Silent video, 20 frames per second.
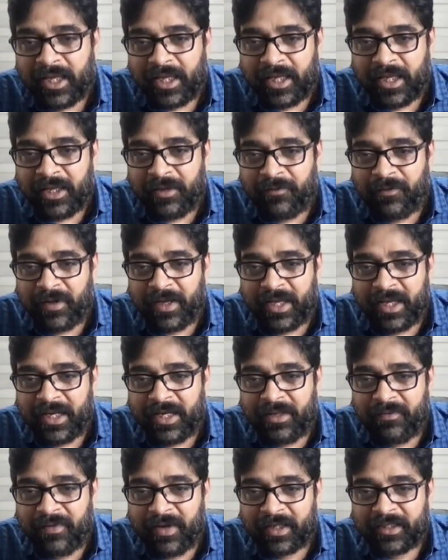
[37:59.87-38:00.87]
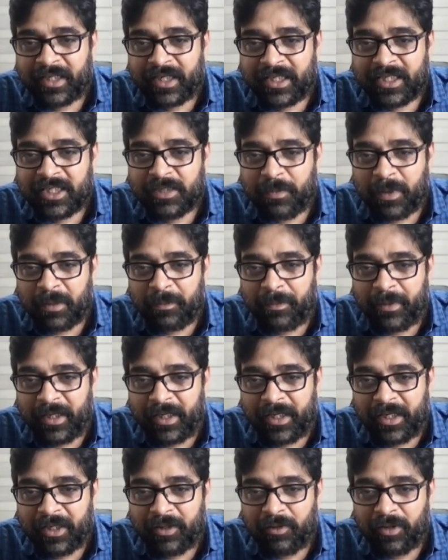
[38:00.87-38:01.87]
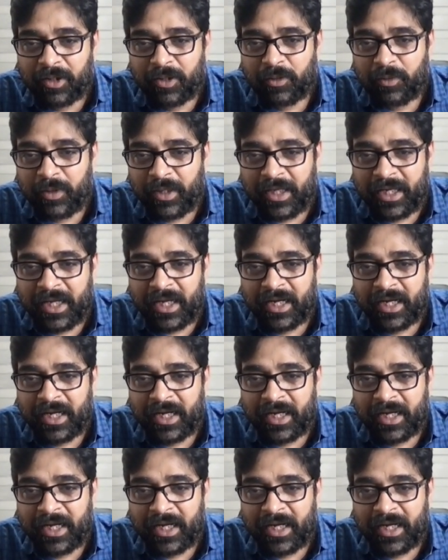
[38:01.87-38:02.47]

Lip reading: If any vector is perpendicular to A